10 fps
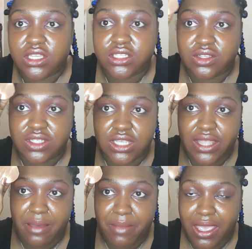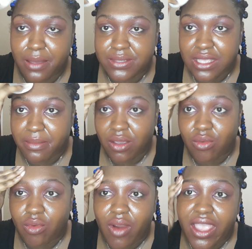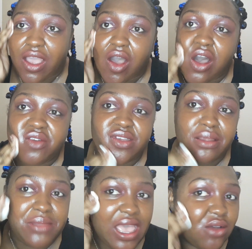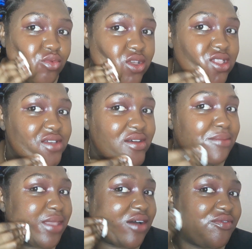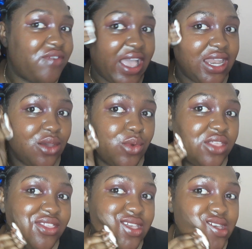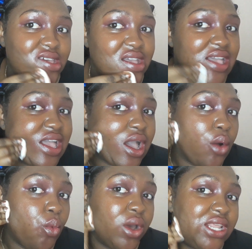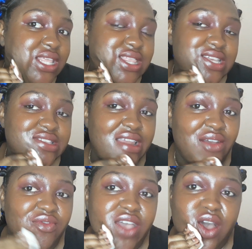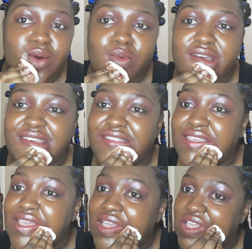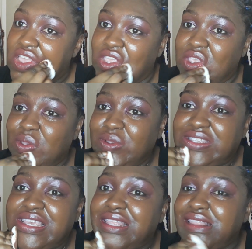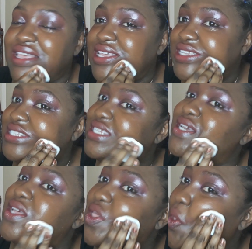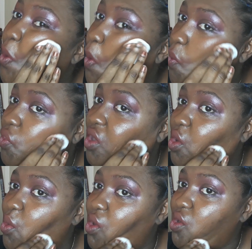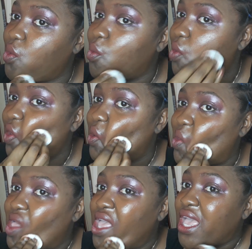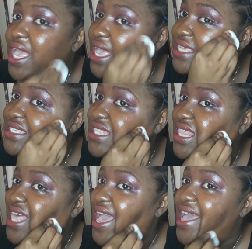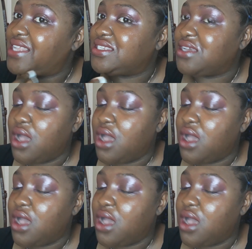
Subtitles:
so see that makeup's coming right off, and I'm not fighting with it. One of the things that I found with using this, the coconut oil, is that